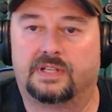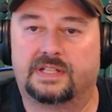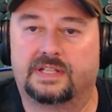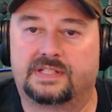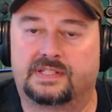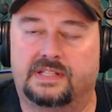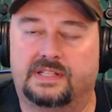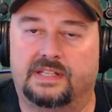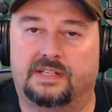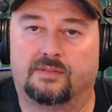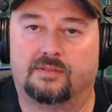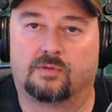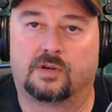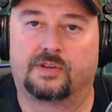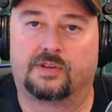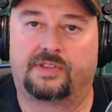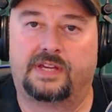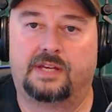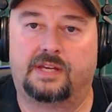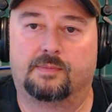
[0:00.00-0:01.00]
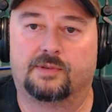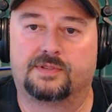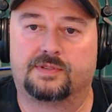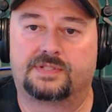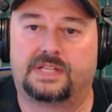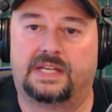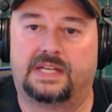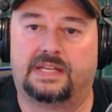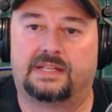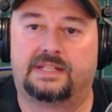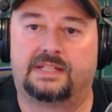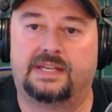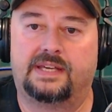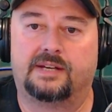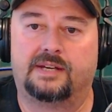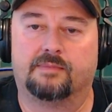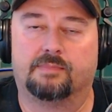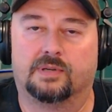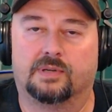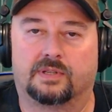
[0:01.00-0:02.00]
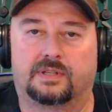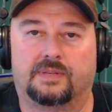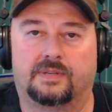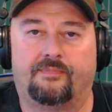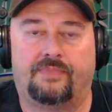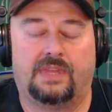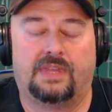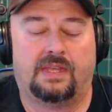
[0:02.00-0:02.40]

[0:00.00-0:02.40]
It's the Rothammel's antenna book.